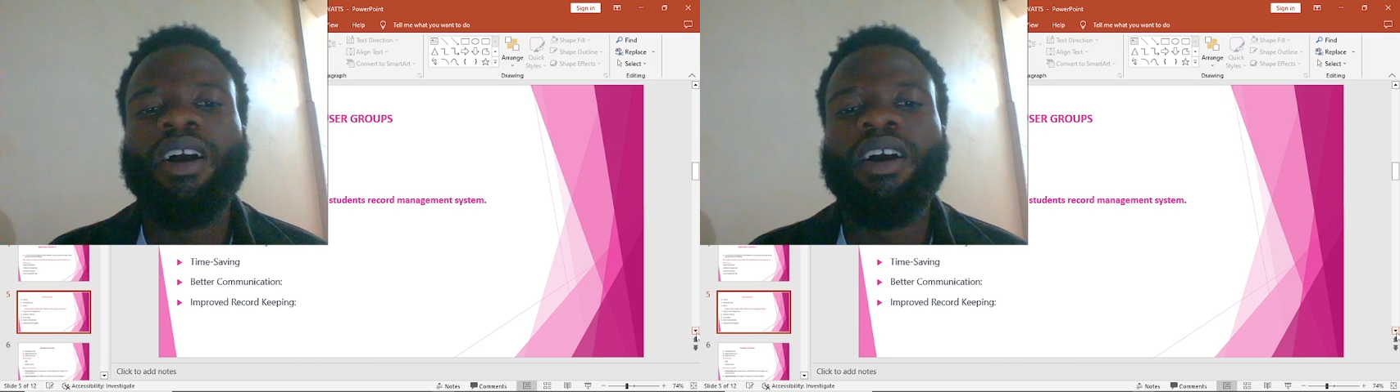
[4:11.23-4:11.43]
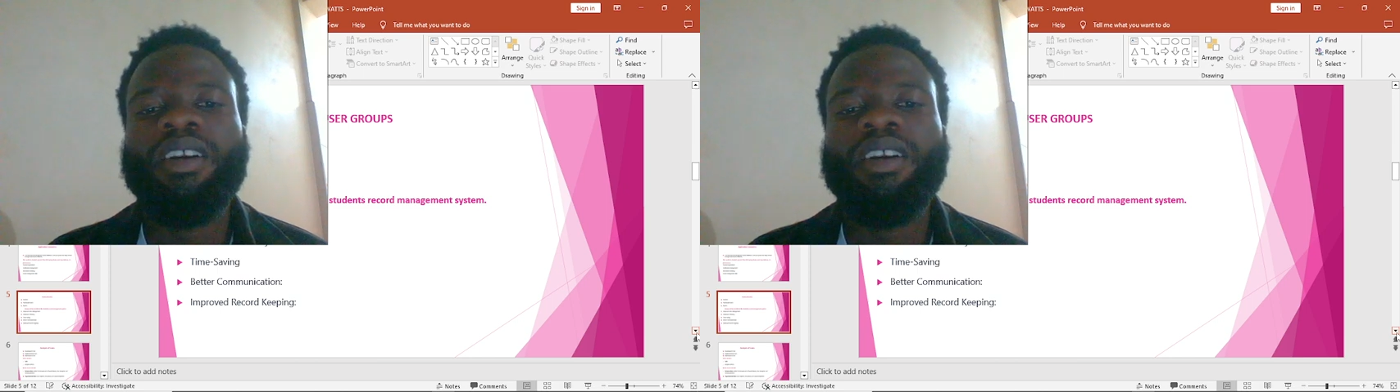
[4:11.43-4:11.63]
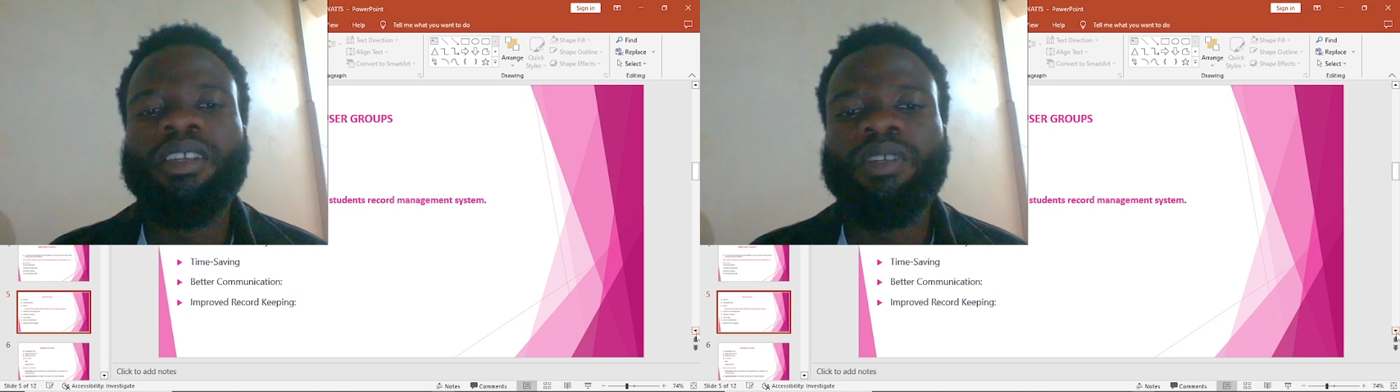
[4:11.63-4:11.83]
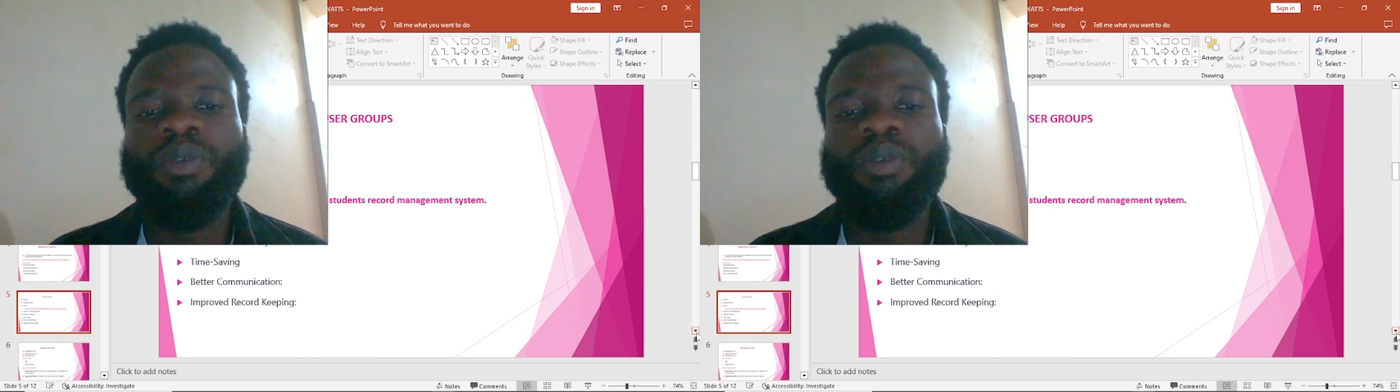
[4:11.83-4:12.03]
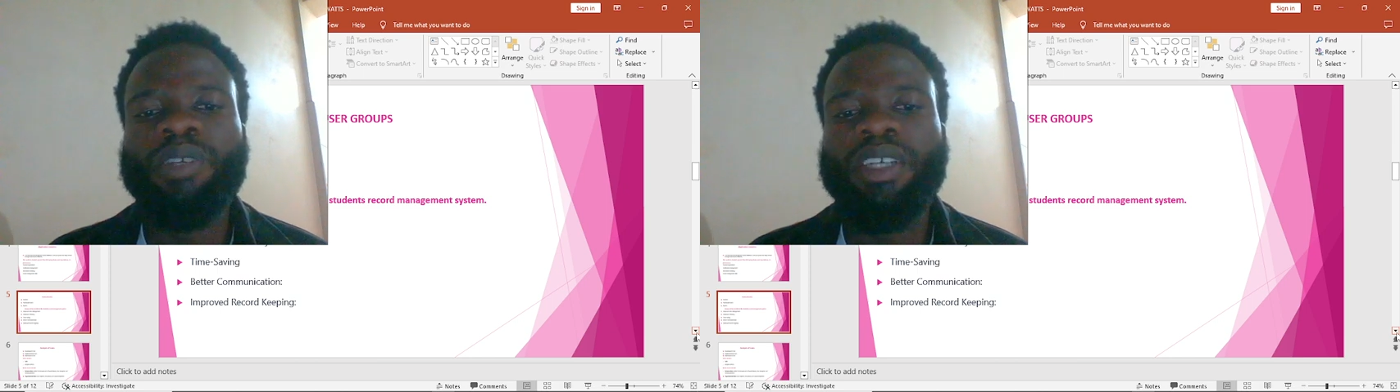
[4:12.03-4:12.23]
in
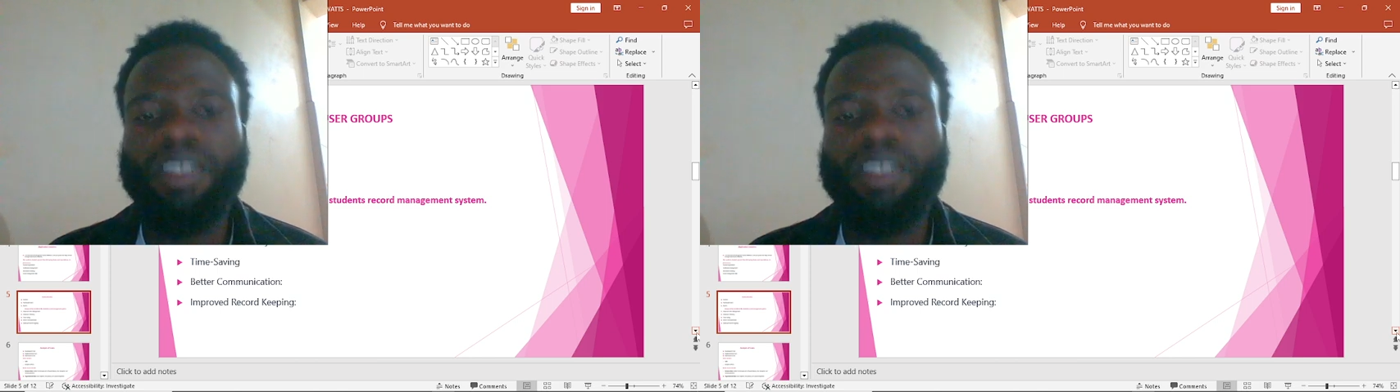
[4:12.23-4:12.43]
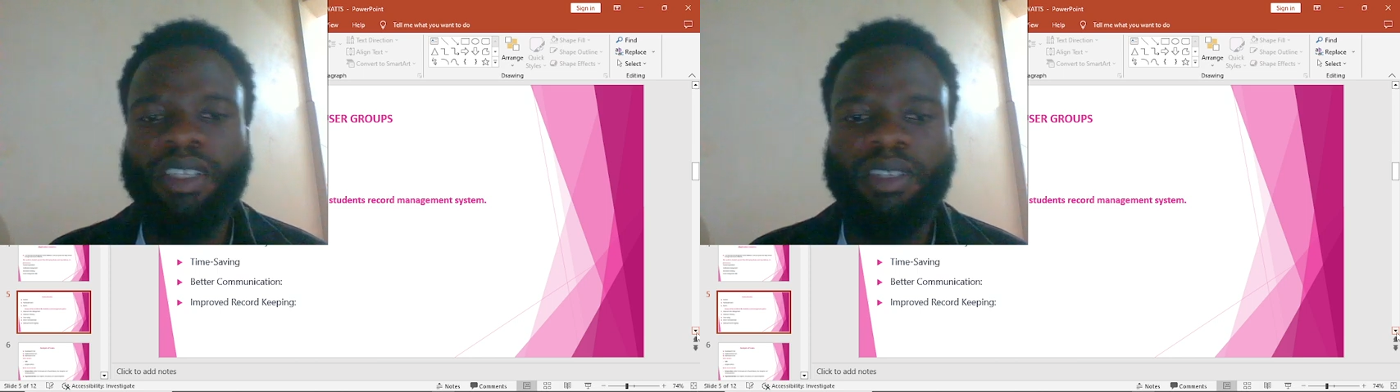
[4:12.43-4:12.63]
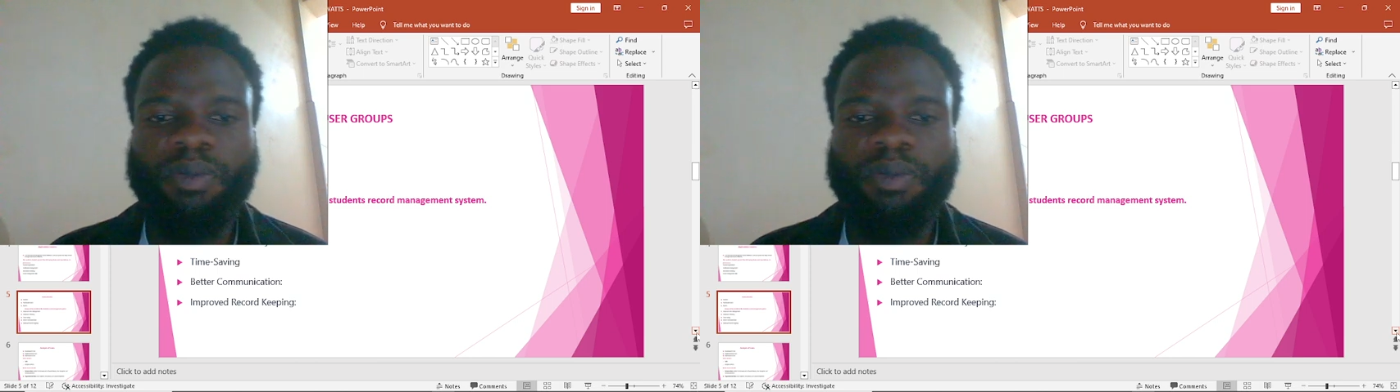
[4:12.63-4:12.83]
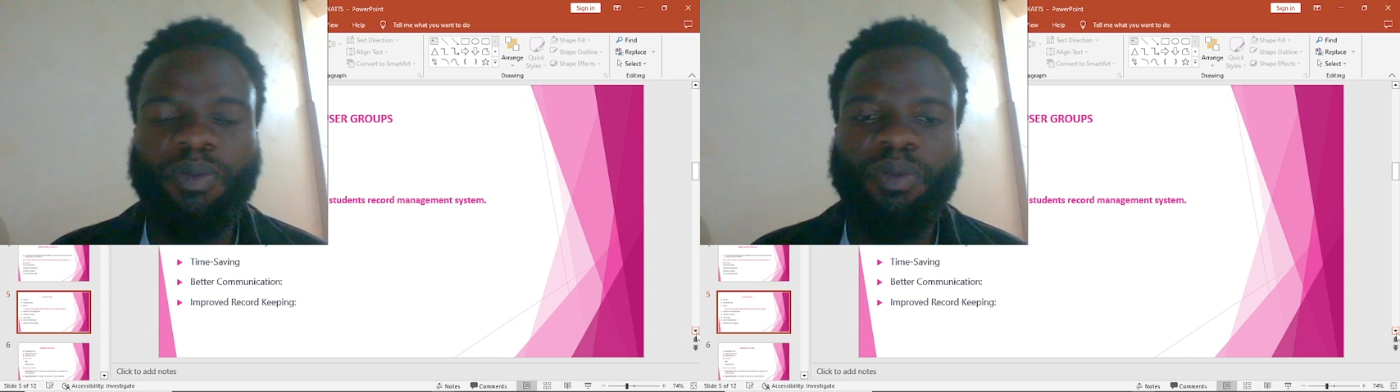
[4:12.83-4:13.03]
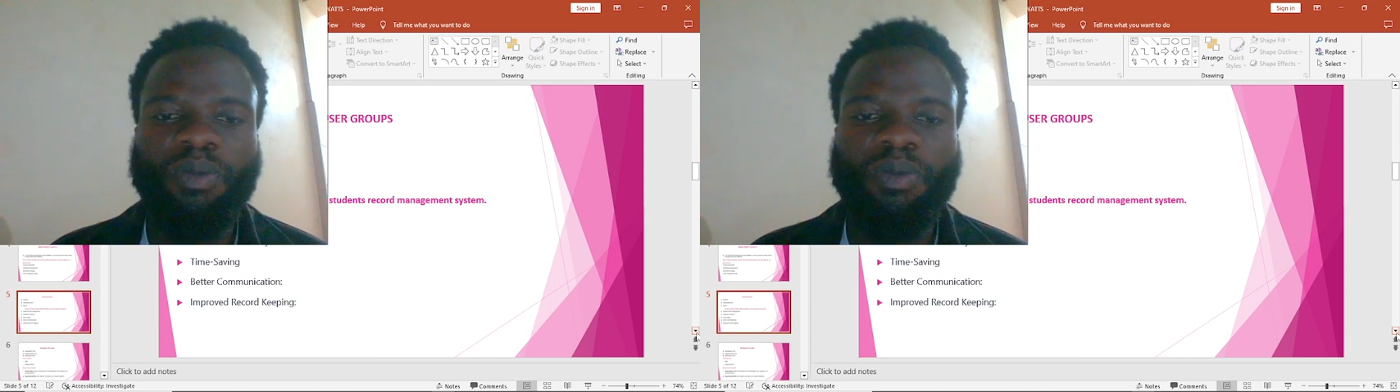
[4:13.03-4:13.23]
communicating
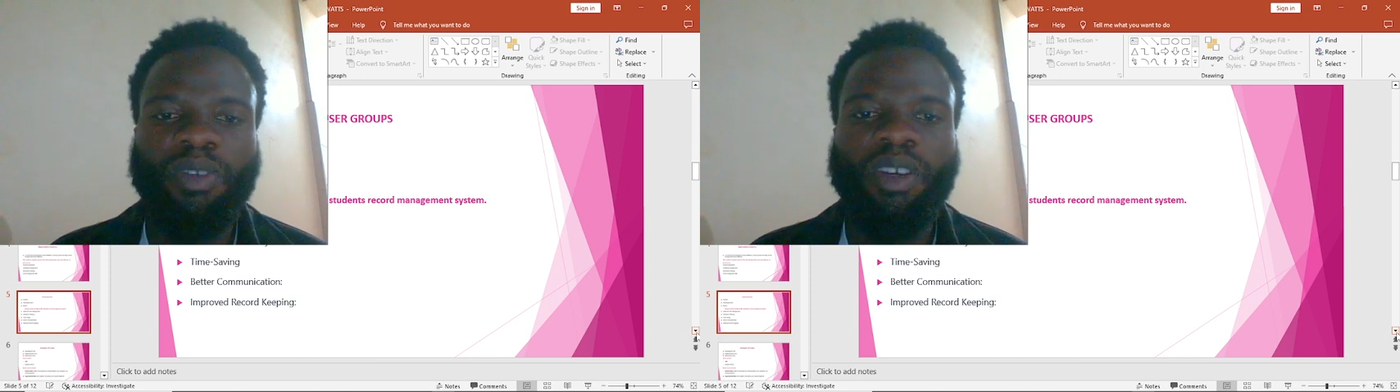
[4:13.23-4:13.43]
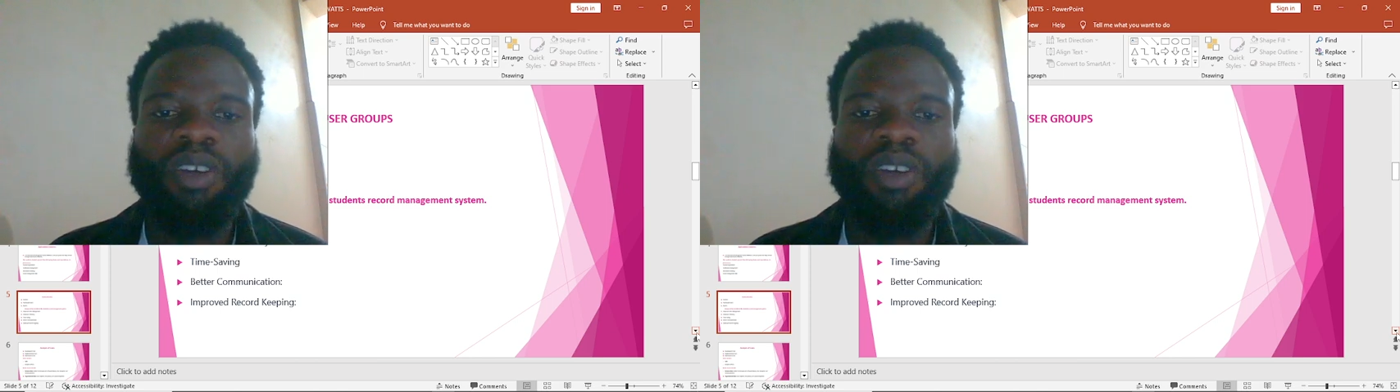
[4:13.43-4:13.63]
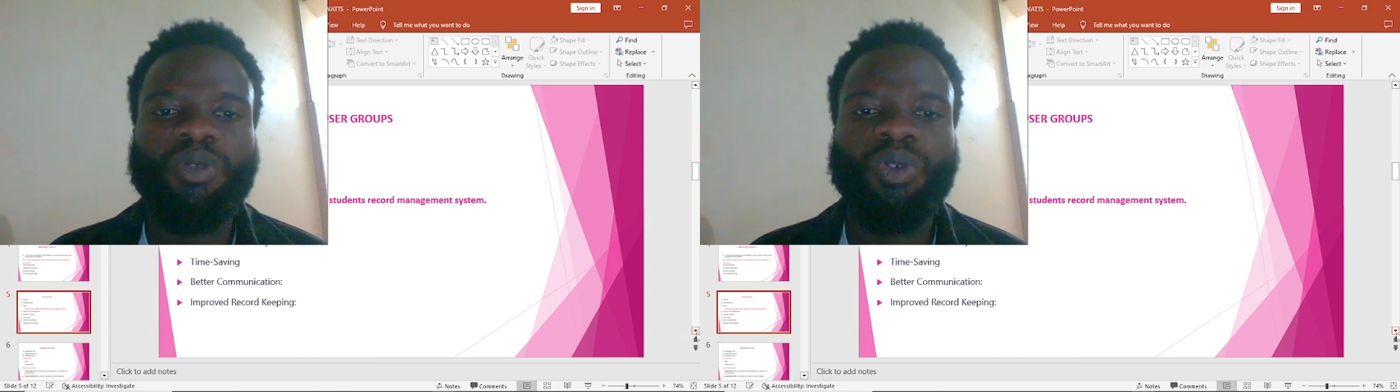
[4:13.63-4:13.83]
to